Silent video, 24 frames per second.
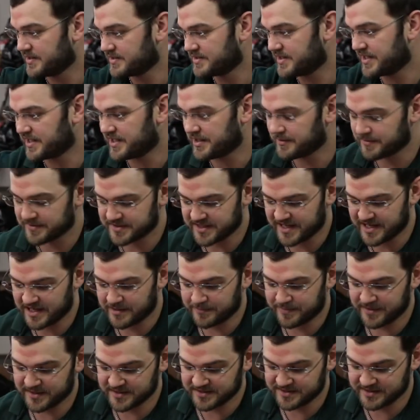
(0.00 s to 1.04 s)
Take your retainer
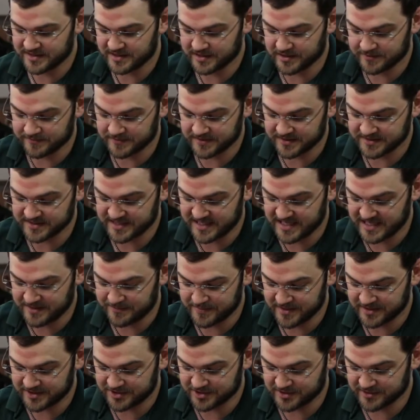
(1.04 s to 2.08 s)
pin, set it over to the side,
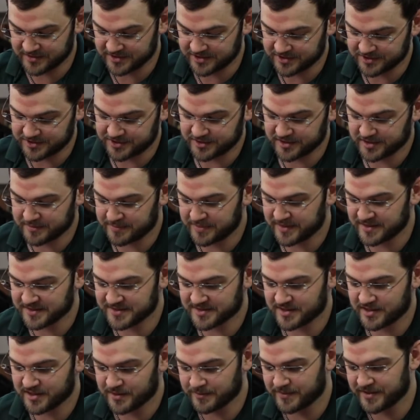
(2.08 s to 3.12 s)
make sure that your trigger pin's
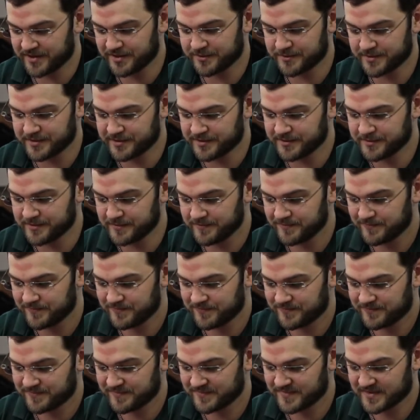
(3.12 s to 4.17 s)
all the way through.
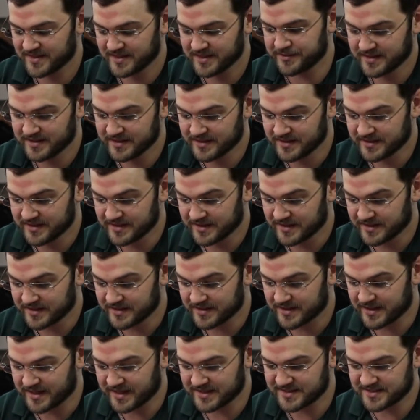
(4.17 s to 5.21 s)

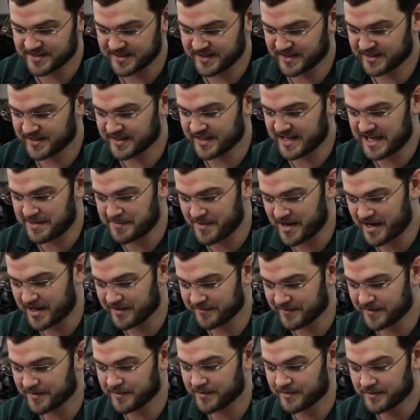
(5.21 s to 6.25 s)
The next thing that came out
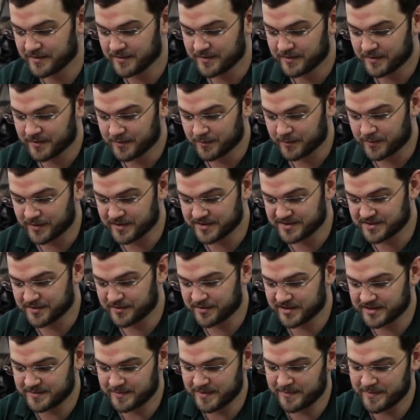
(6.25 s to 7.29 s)
of it was
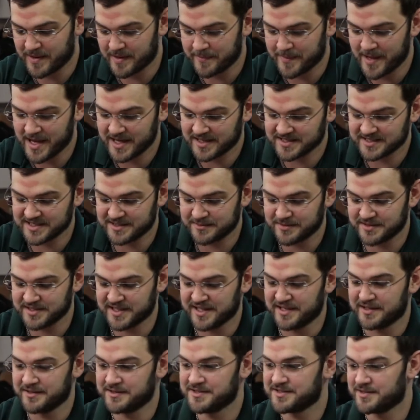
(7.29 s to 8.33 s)
going to be my magazine
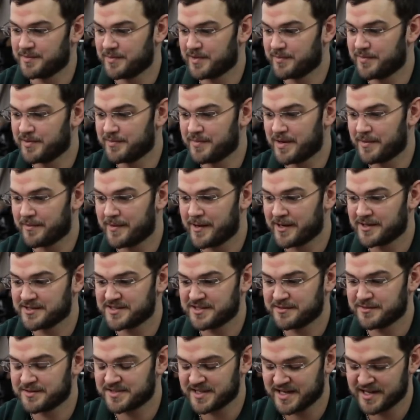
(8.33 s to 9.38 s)
retainer. So I'm going to put my
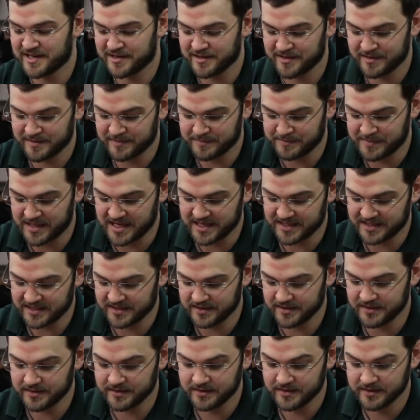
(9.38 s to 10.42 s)
magazine retainer back
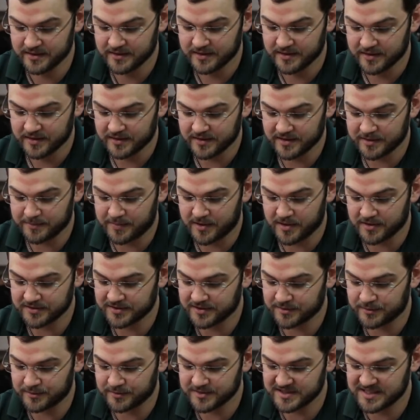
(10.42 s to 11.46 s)
in. The part
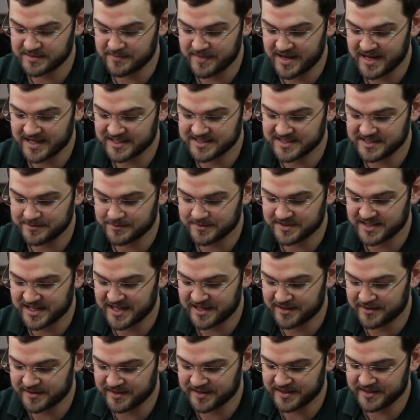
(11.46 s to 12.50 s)
that holds the magazine
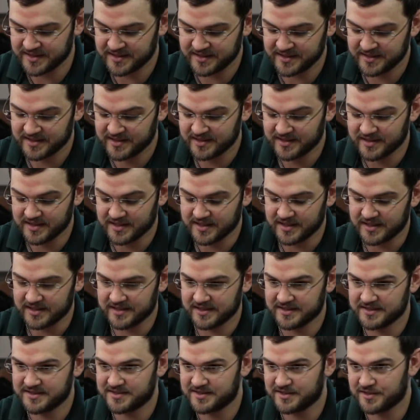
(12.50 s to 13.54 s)
retainer in
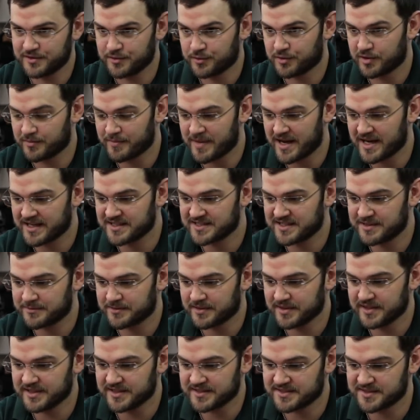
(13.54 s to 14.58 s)
is your magazine
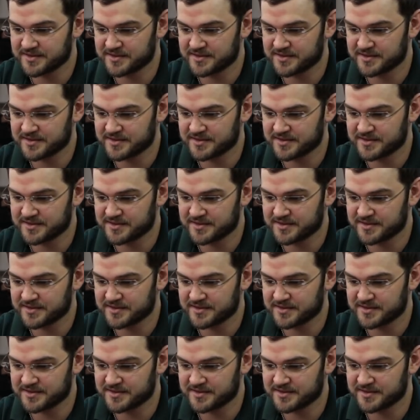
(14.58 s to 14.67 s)
release.